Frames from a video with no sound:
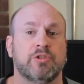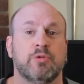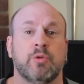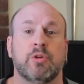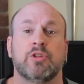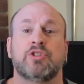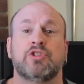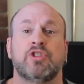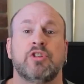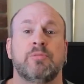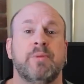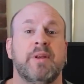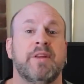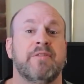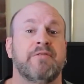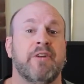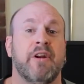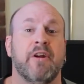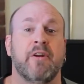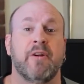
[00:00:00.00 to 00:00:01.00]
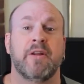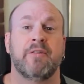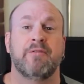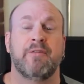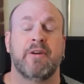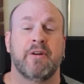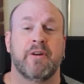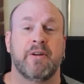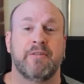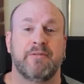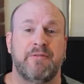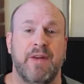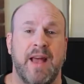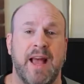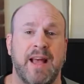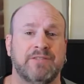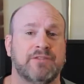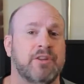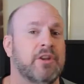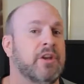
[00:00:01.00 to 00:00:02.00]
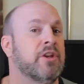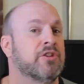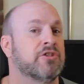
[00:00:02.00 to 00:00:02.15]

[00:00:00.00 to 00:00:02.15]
so it should be very, very fast.